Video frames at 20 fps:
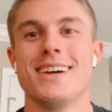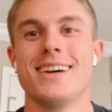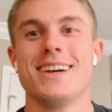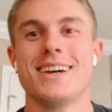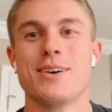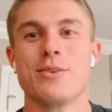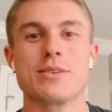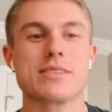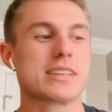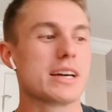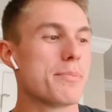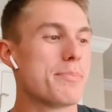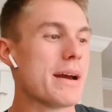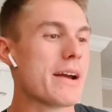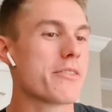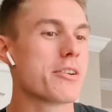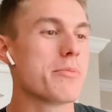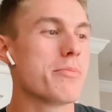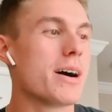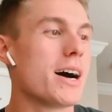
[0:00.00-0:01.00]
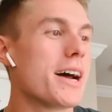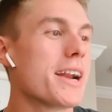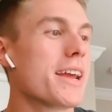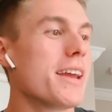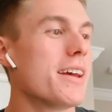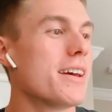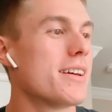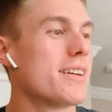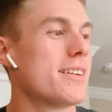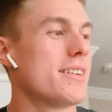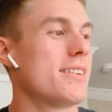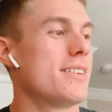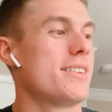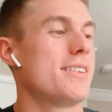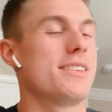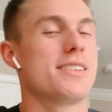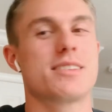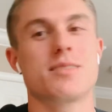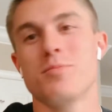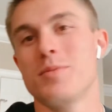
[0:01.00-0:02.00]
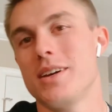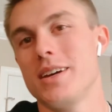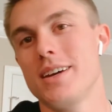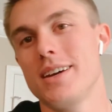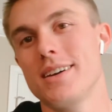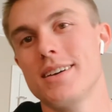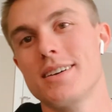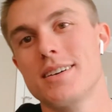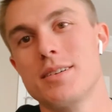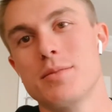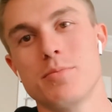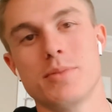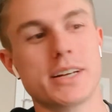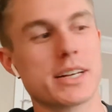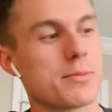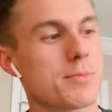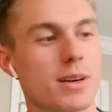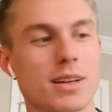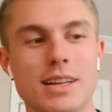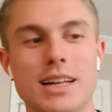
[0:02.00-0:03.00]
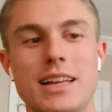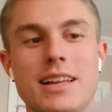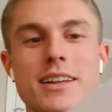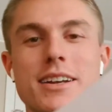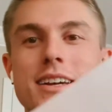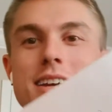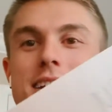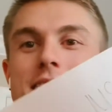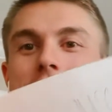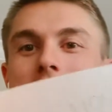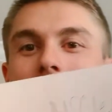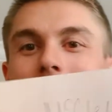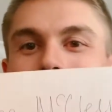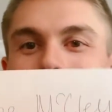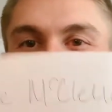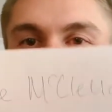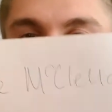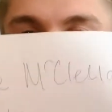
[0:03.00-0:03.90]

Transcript: What's up, everybody? It's me, Blake McClellan again.